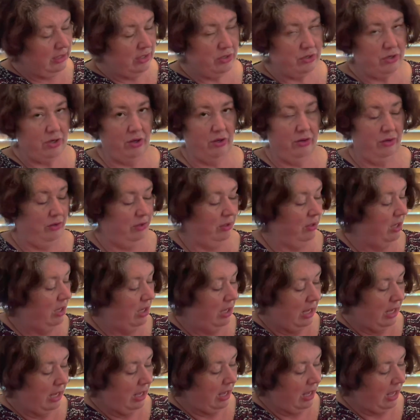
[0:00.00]
shown,
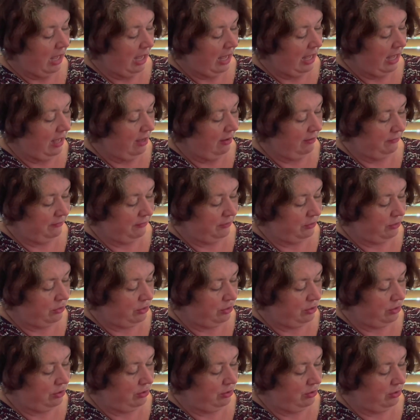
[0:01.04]
have
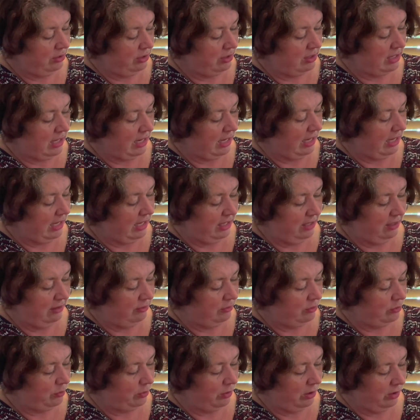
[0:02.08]
Tuesday
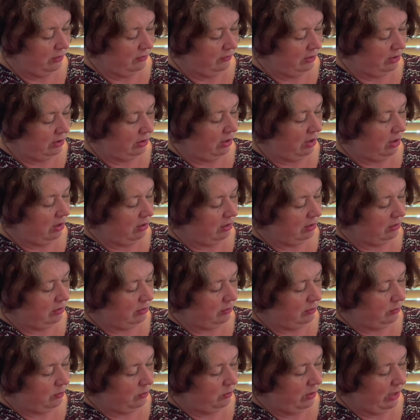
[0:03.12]
12 o'clock,
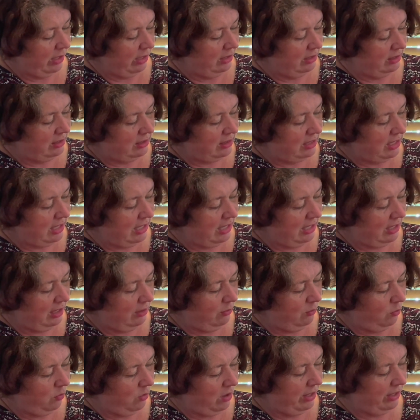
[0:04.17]
Wednesday
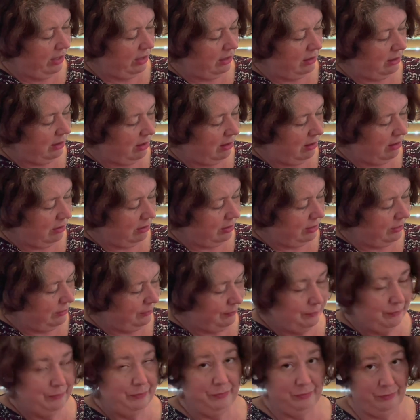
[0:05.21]
1 o'clock,
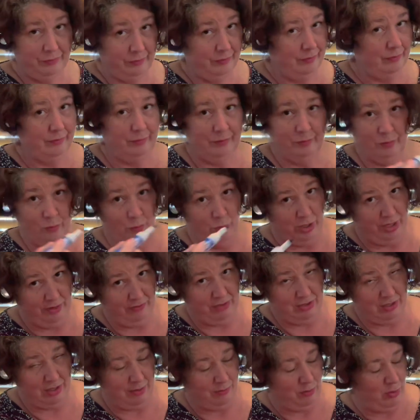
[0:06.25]
whatever
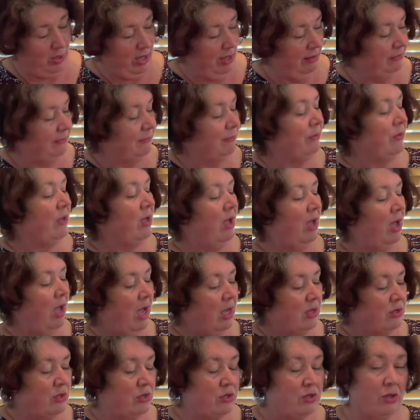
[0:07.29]
time you have,
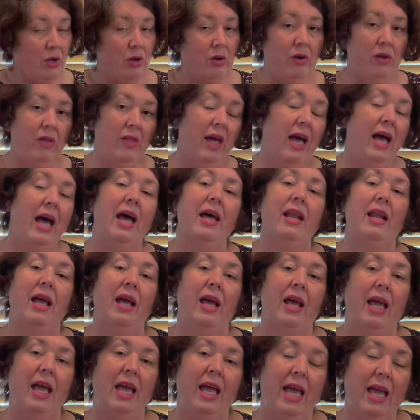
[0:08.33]
so that
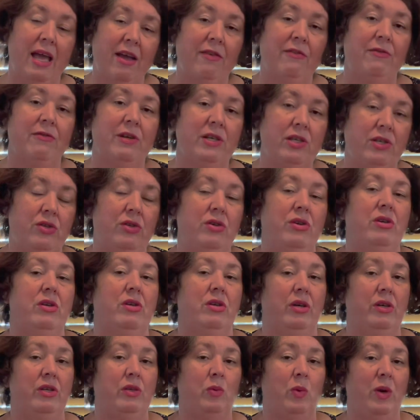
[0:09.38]
every student
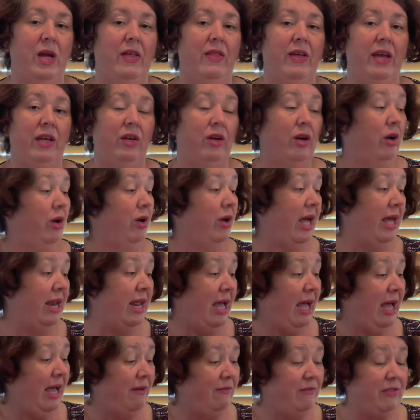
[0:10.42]
knows where they go, and
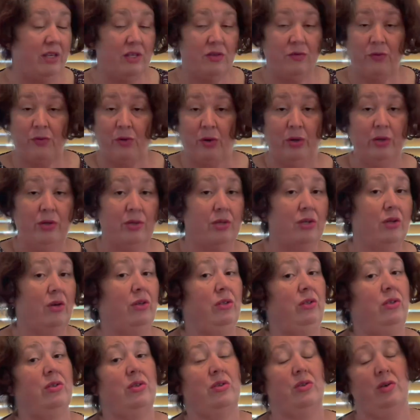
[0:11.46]
have this frozen on
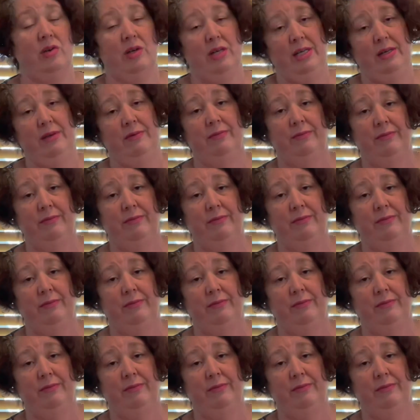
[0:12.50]
your screen.